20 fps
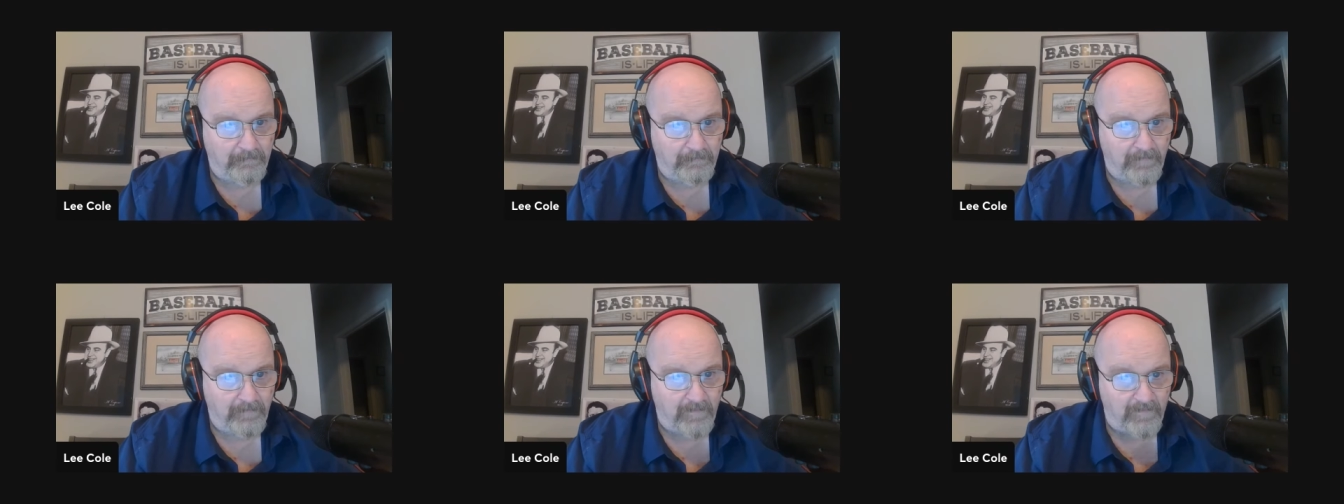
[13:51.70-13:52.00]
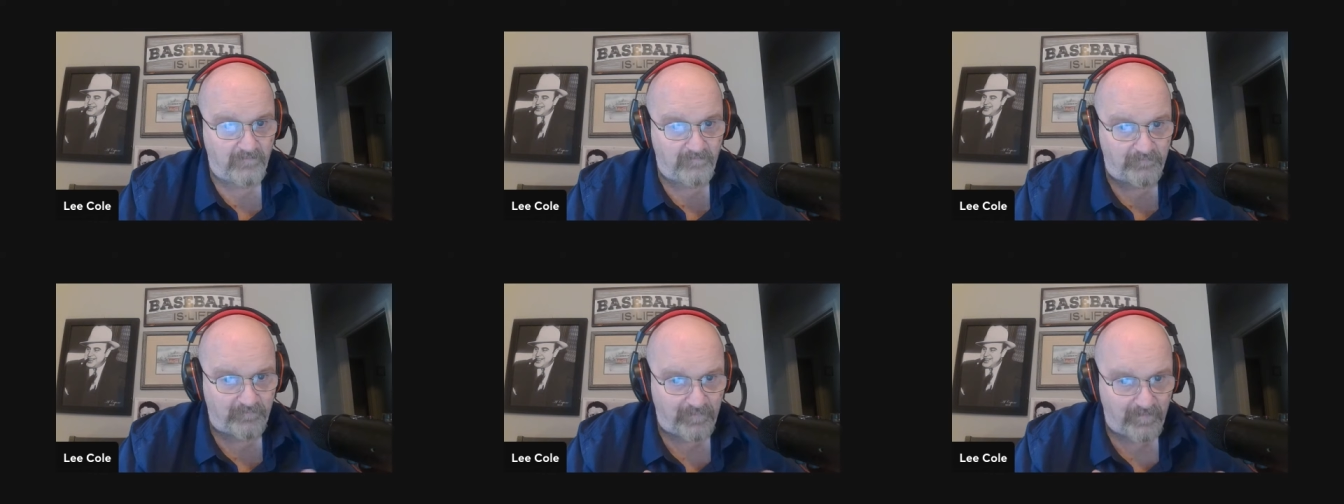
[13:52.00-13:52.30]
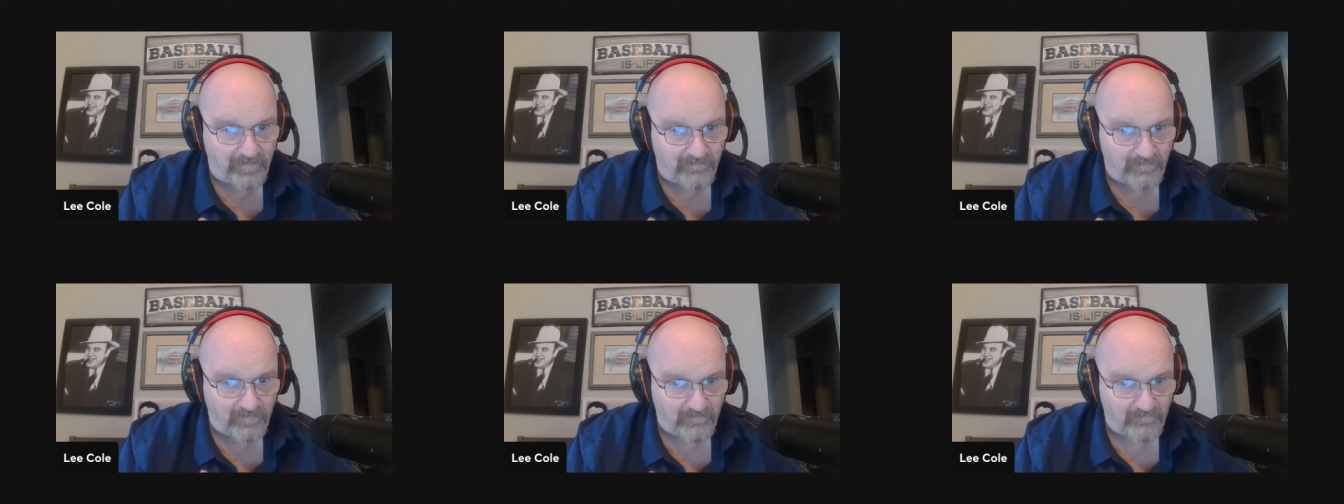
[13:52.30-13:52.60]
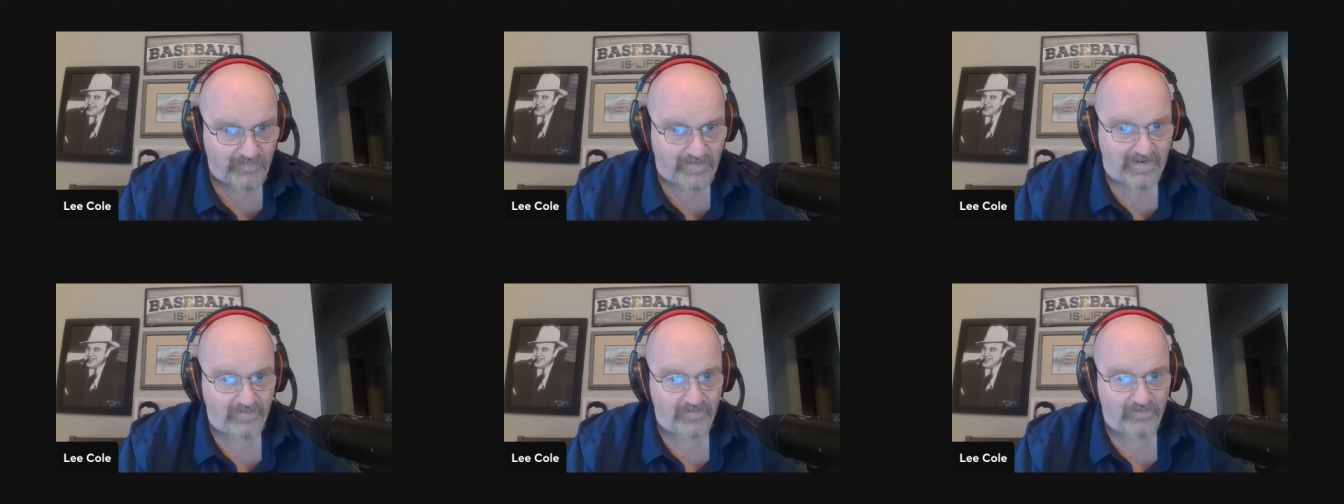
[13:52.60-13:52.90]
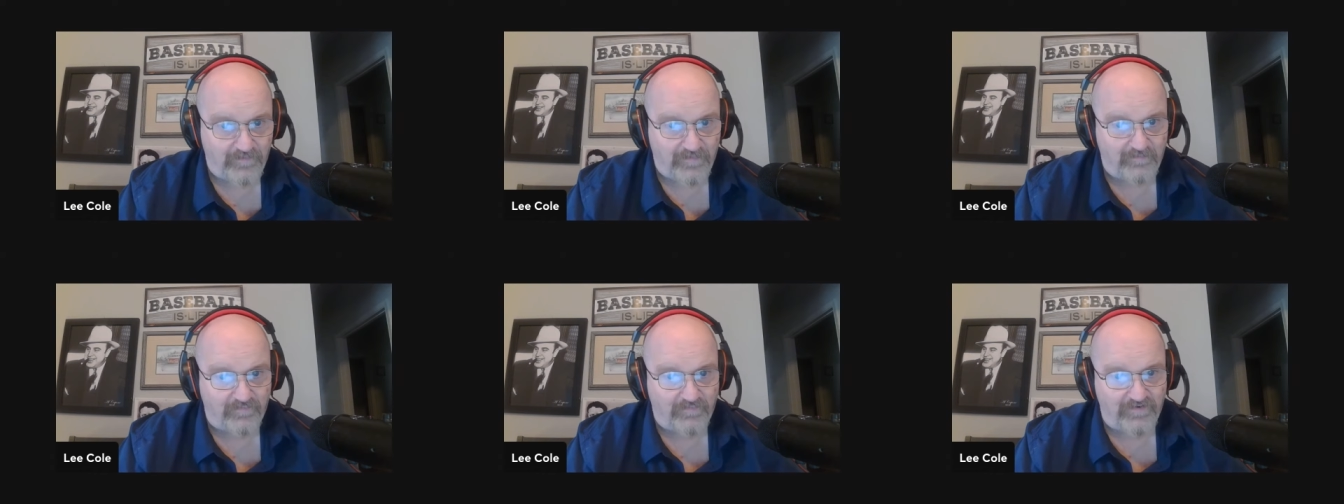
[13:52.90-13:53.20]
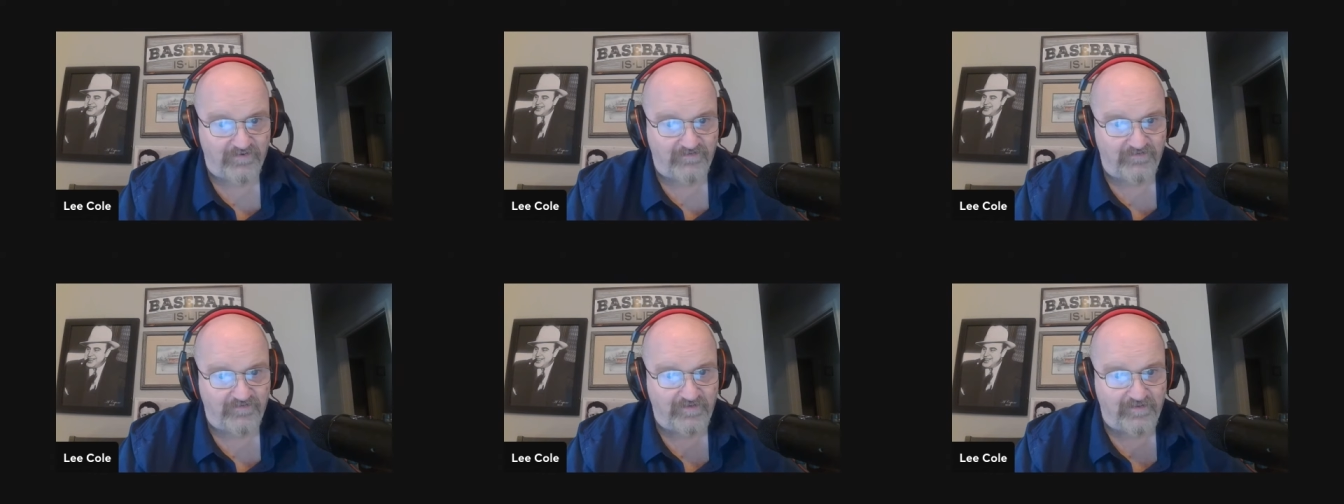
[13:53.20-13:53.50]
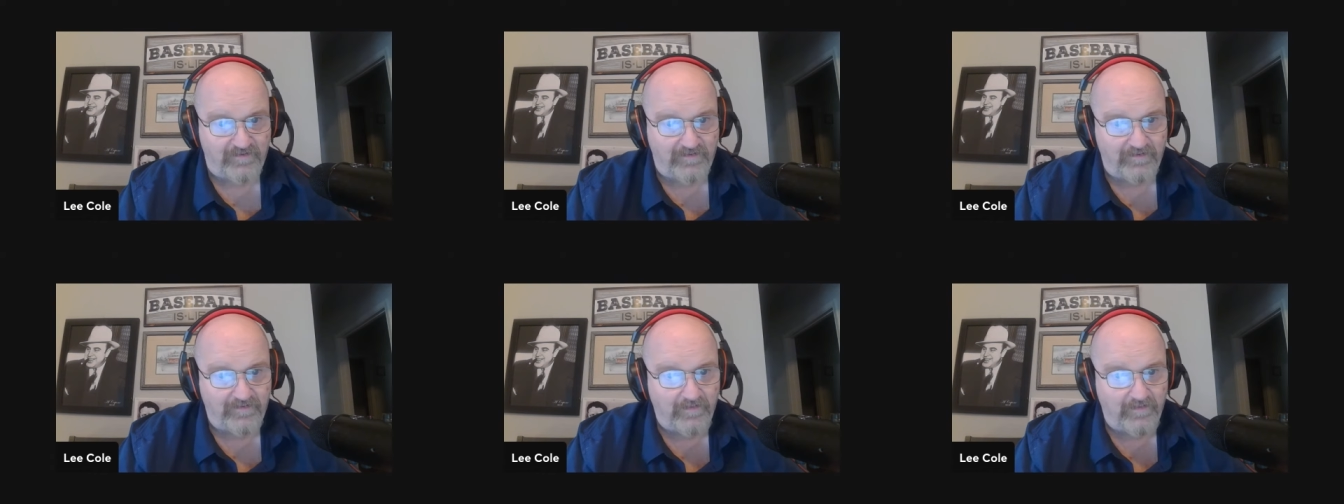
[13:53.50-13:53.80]
of, of her father in
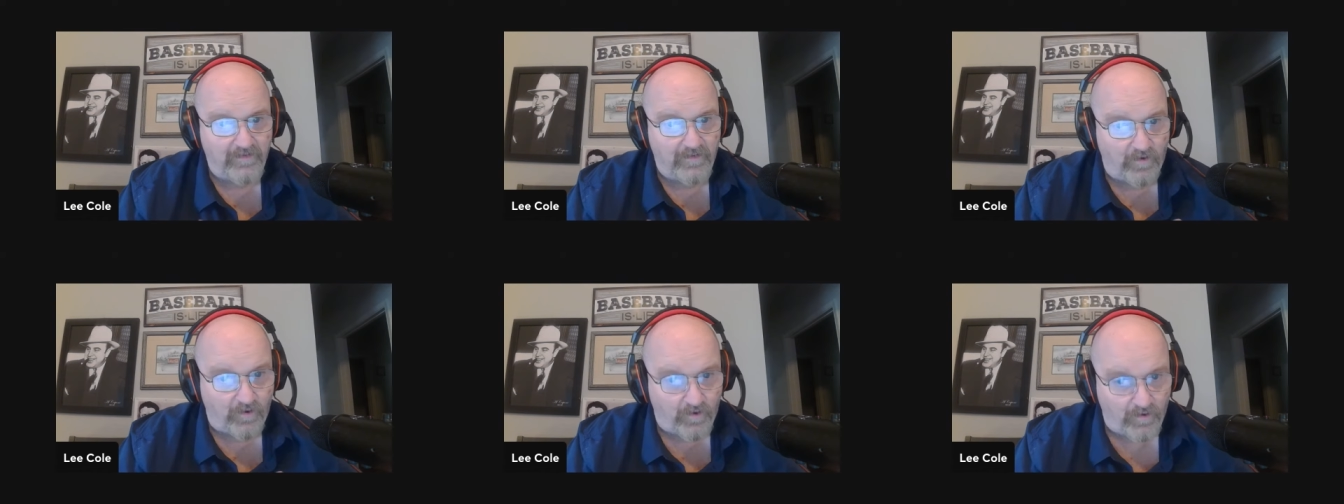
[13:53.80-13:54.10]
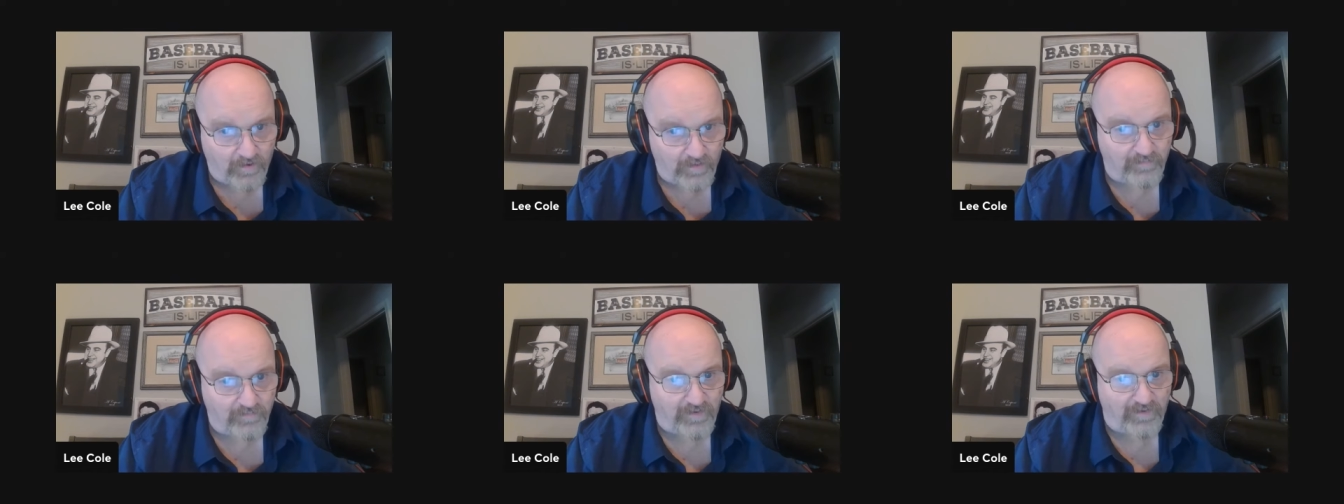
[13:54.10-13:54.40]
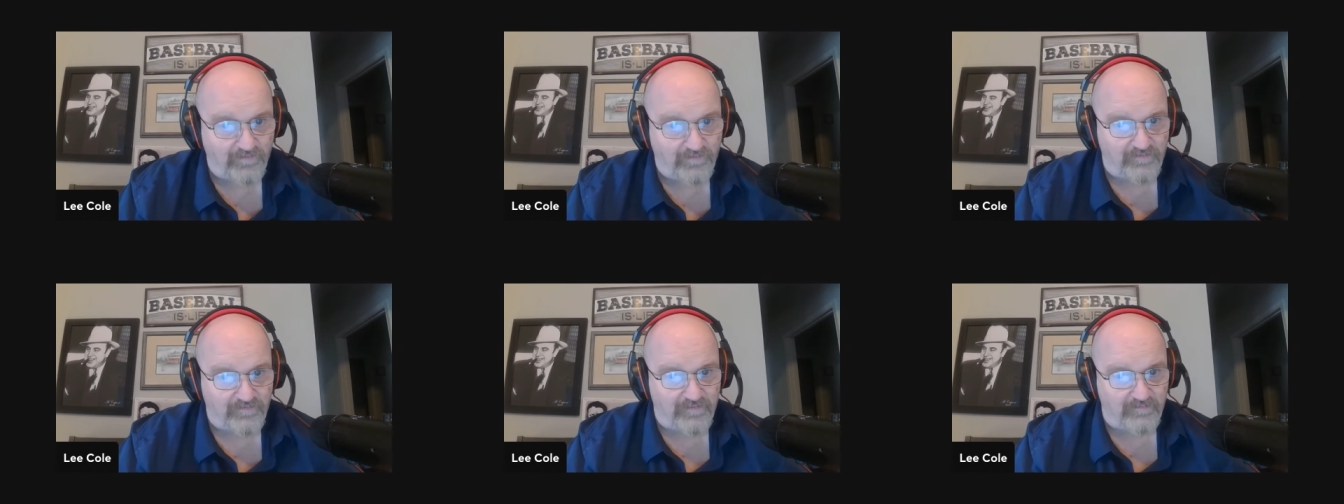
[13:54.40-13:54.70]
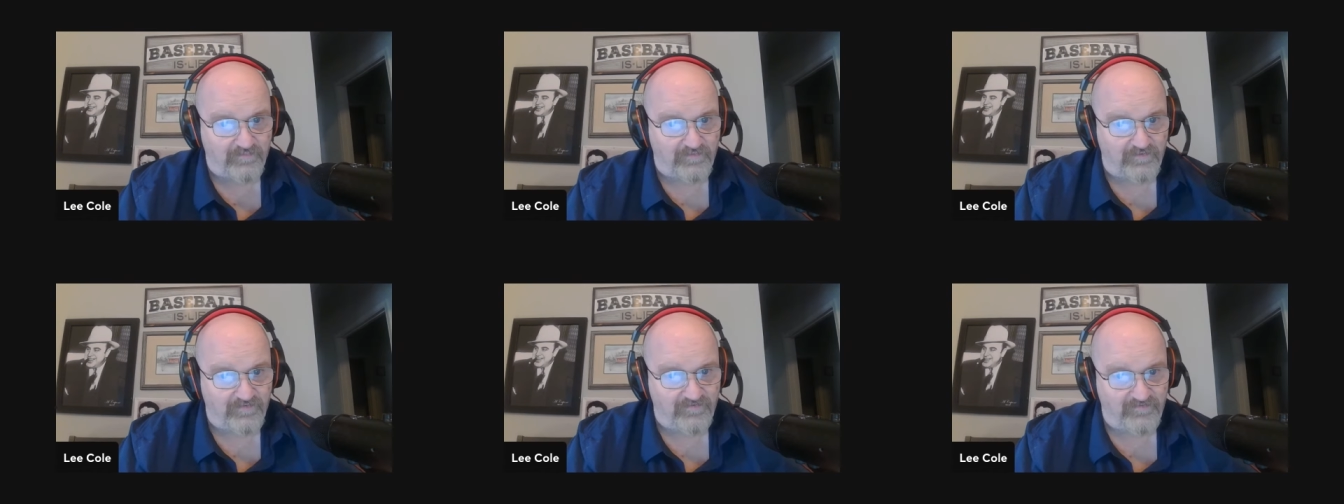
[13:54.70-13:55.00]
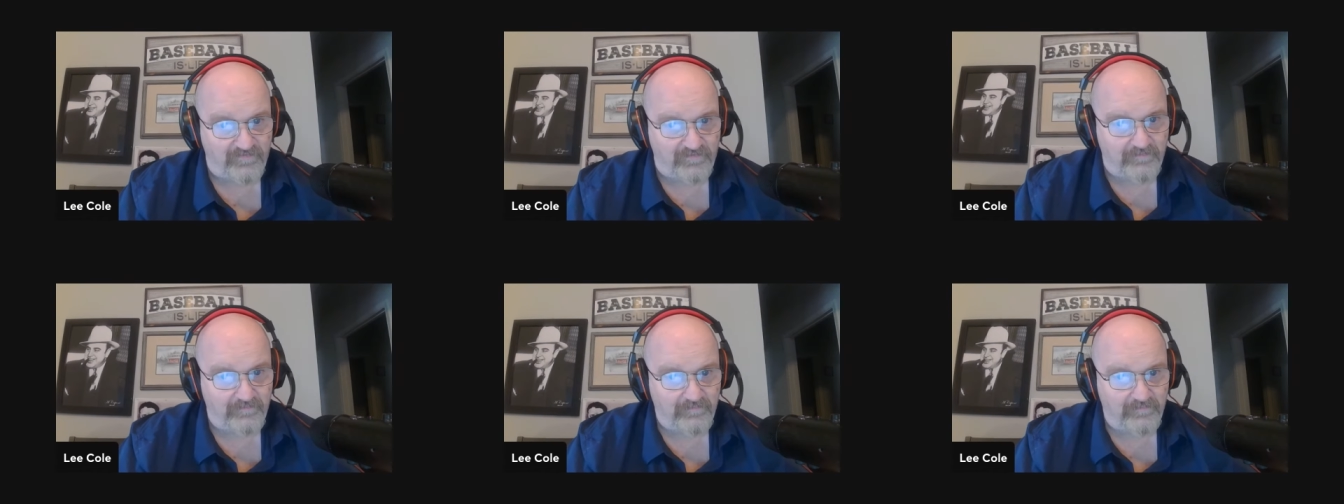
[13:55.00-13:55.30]
prison or her brother in prison.